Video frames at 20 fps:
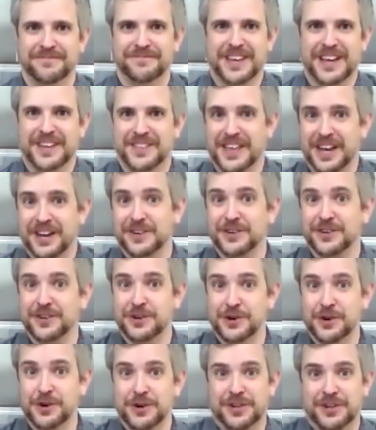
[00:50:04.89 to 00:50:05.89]
that
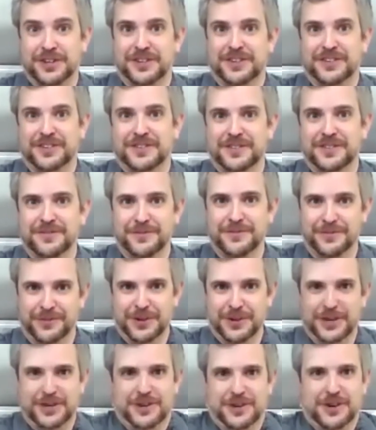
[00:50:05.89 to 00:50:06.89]
cook,
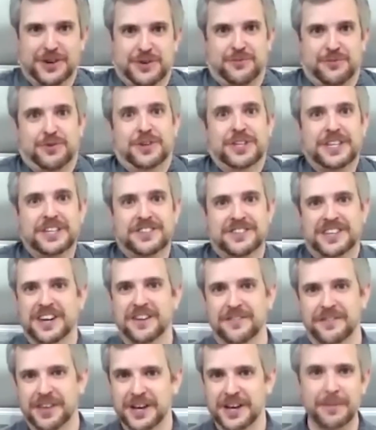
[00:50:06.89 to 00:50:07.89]
fully cooked release kind
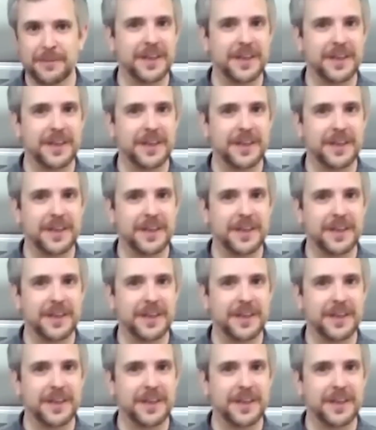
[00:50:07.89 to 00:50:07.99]
of thing.